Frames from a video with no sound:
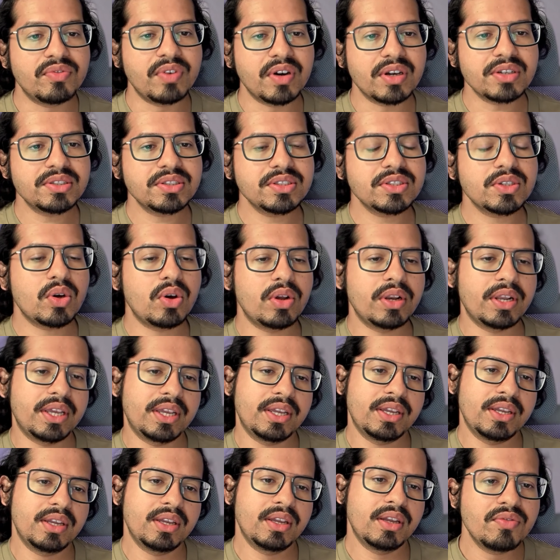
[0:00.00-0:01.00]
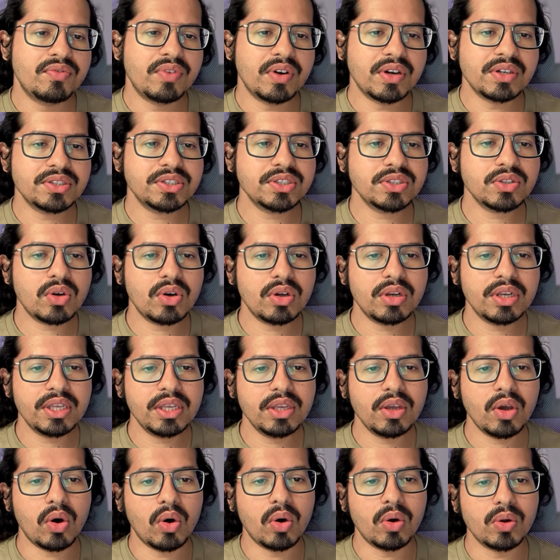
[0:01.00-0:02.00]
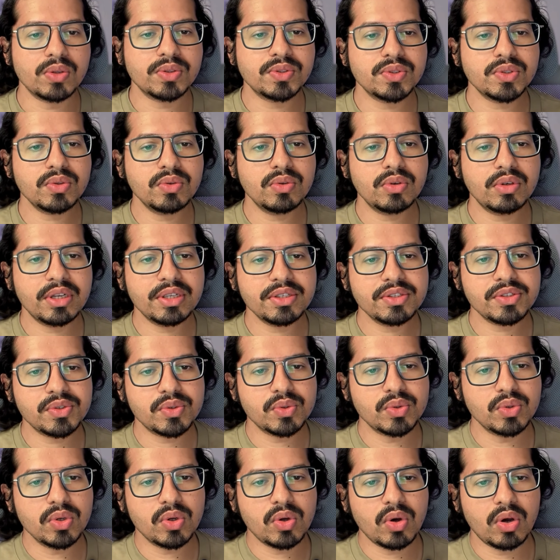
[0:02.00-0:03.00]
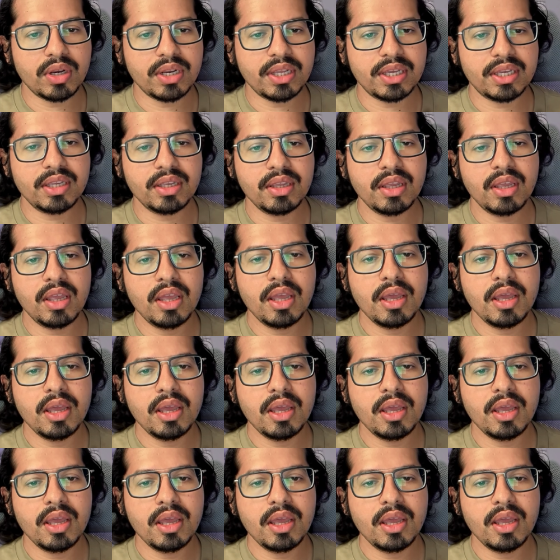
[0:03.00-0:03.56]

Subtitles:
Function calling. Function calling, also known as tool calling,